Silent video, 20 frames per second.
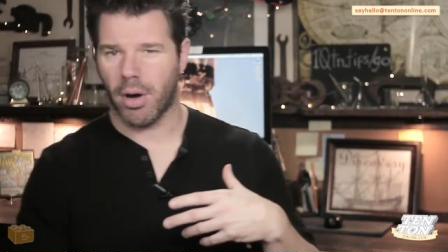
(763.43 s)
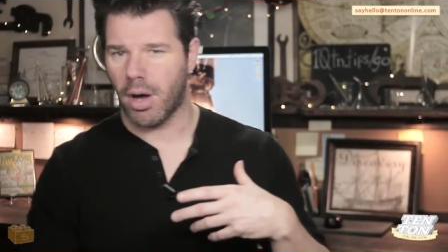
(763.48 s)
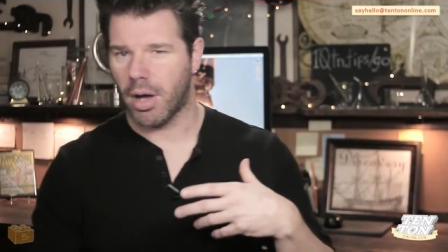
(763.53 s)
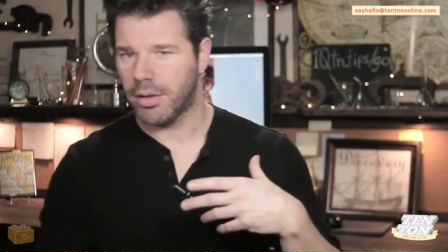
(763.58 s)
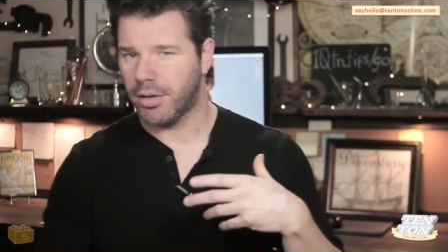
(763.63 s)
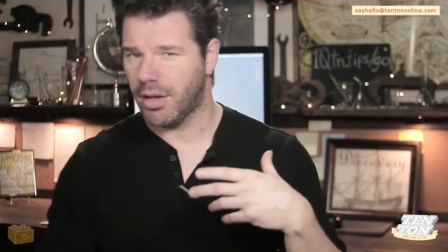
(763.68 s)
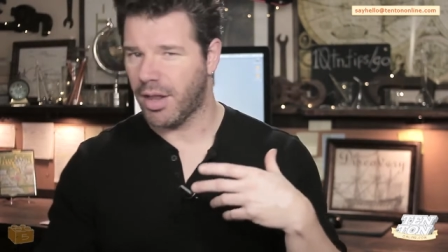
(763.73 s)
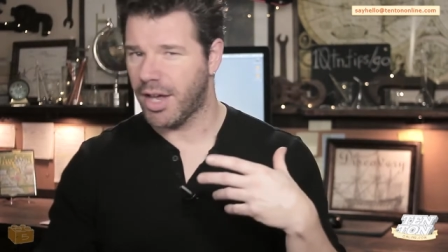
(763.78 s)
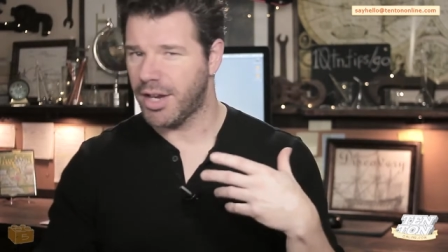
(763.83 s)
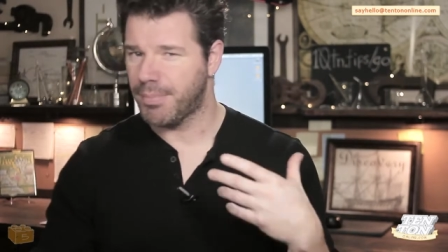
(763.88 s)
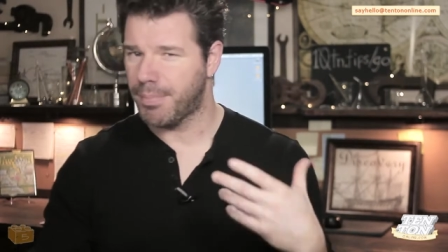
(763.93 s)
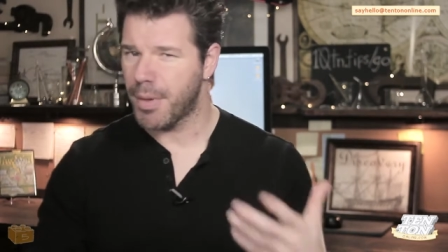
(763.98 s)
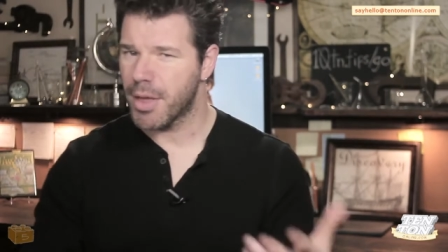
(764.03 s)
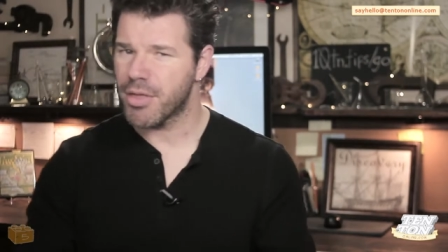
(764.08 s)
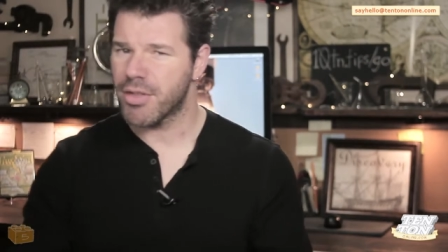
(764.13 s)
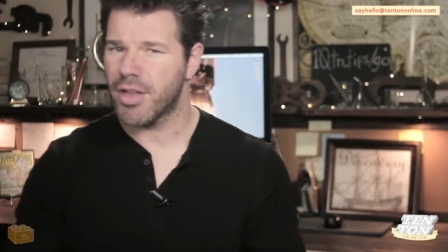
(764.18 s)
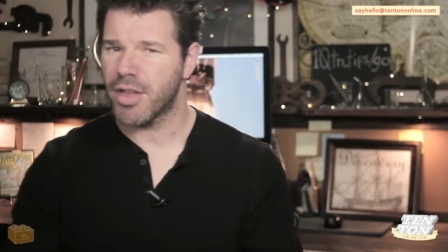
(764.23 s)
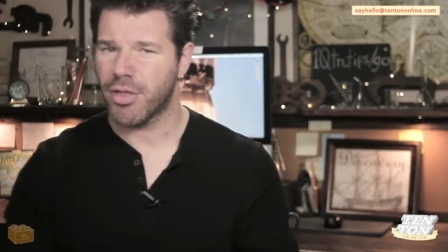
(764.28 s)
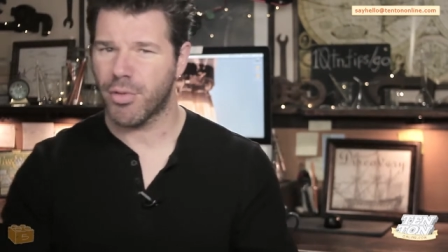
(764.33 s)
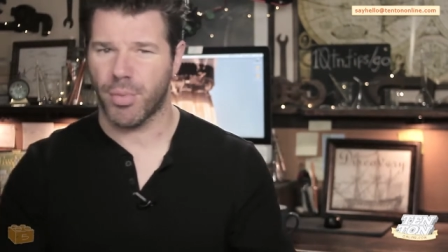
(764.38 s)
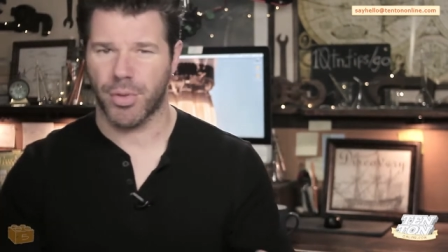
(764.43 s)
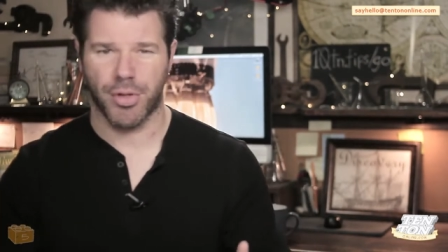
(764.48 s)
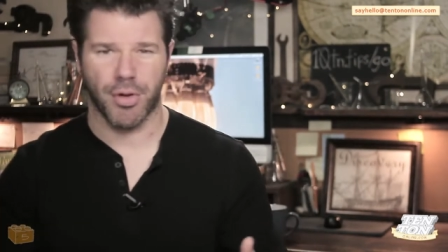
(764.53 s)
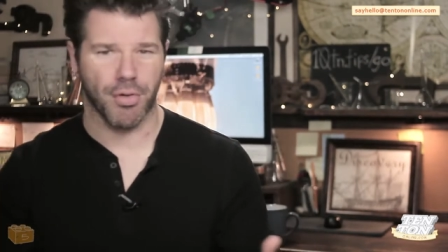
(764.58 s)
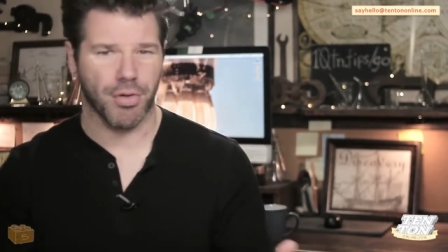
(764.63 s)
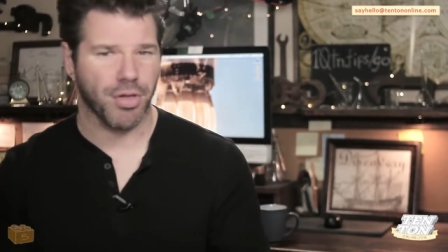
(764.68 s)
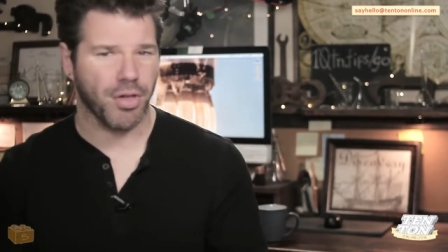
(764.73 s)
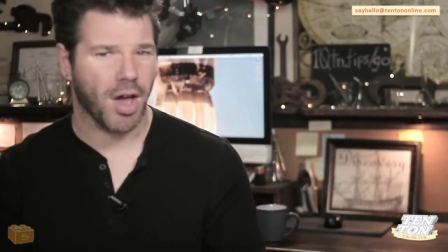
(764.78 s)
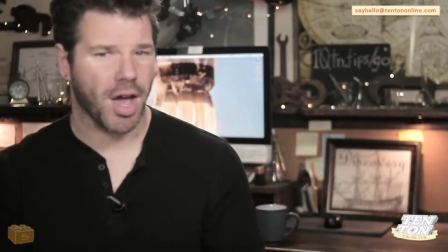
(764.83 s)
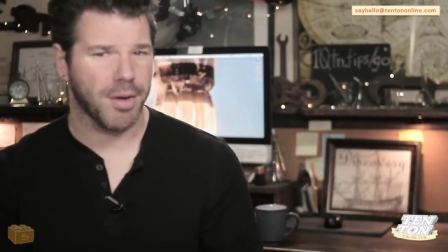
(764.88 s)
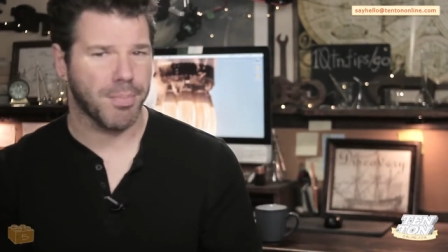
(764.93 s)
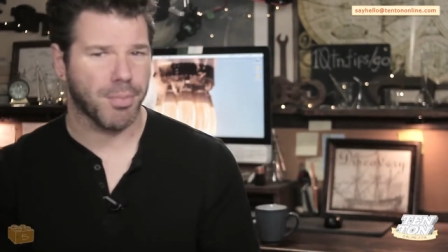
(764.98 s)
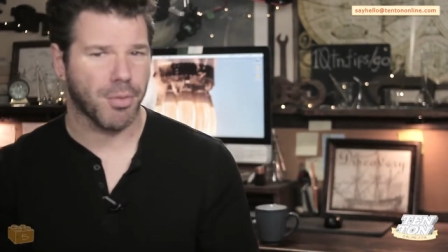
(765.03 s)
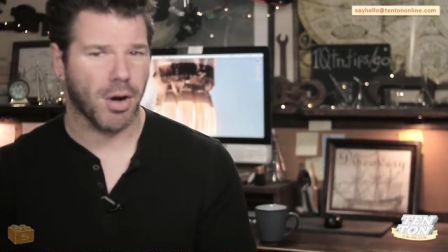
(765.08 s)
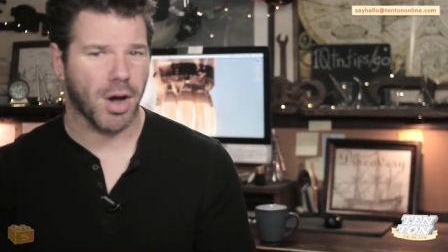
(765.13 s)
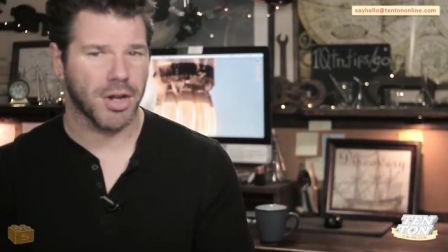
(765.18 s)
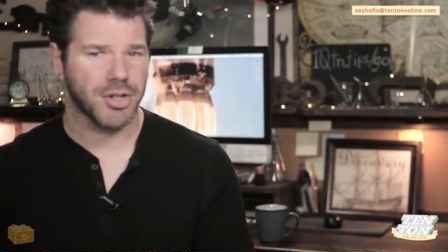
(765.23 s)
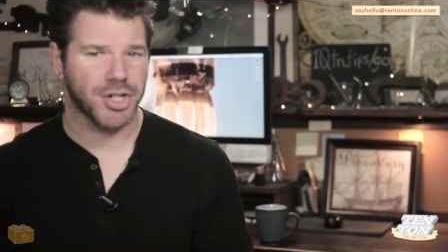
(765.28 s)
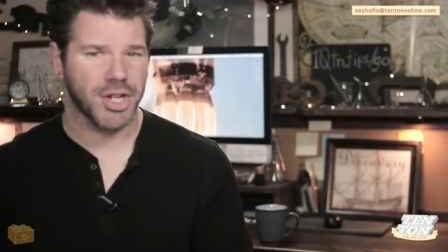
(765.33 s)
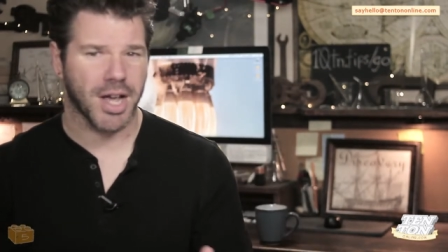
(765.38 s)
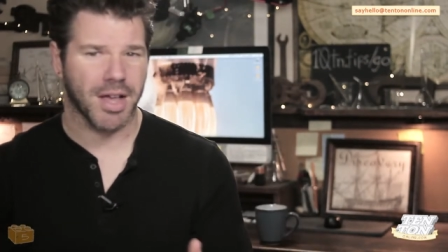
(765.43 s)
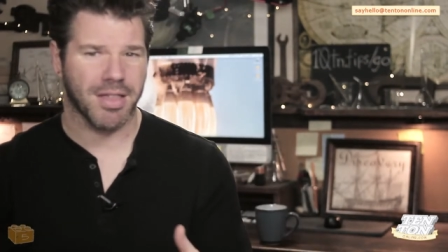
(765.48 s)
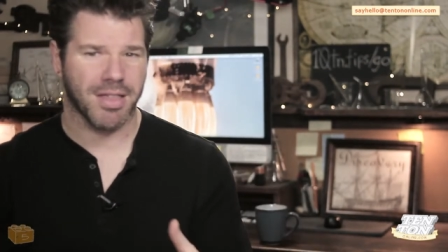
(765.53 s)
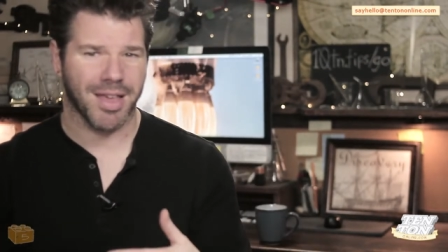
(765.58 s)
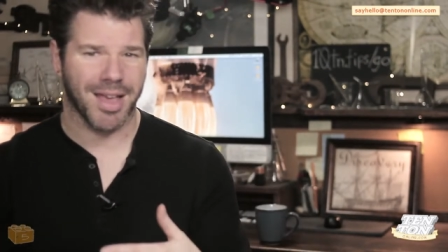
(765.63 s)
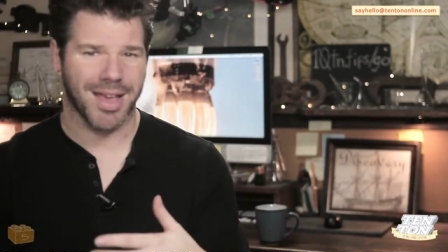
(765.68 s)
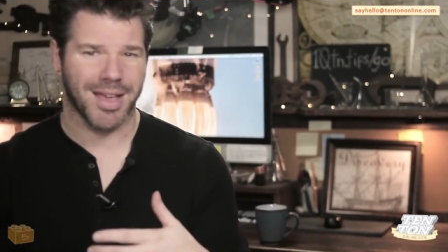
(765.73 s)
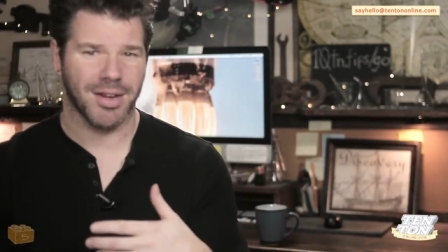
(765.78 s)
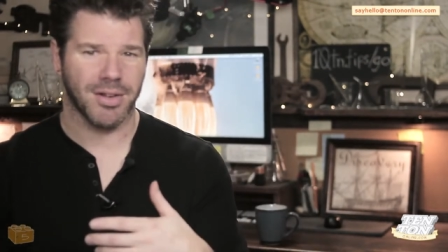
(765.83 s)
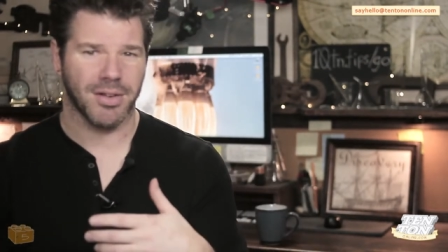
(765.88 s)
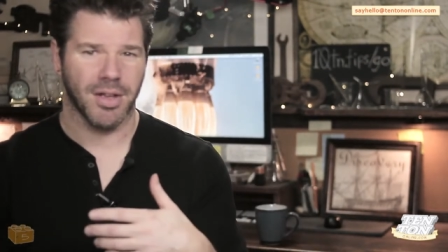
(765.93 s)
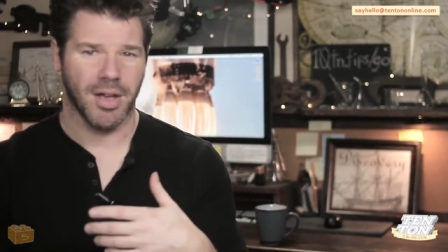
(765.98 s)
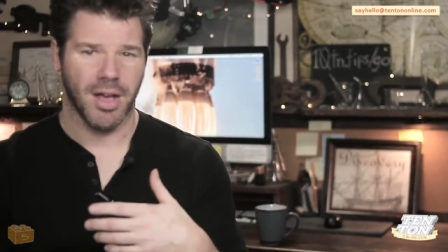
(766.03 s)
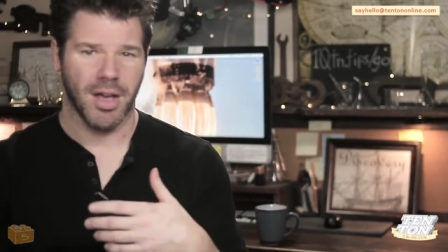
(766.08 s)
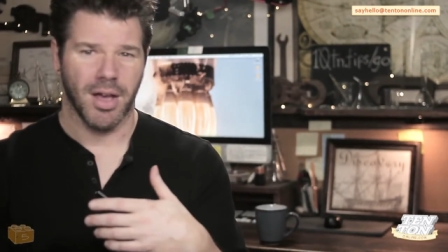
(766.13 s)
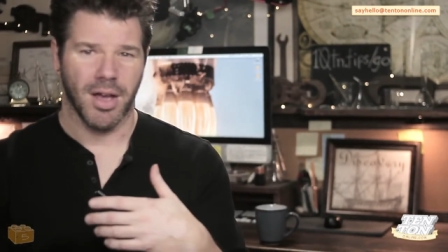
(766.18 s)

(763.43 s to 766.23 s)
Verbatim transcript: online business, with your side projects, and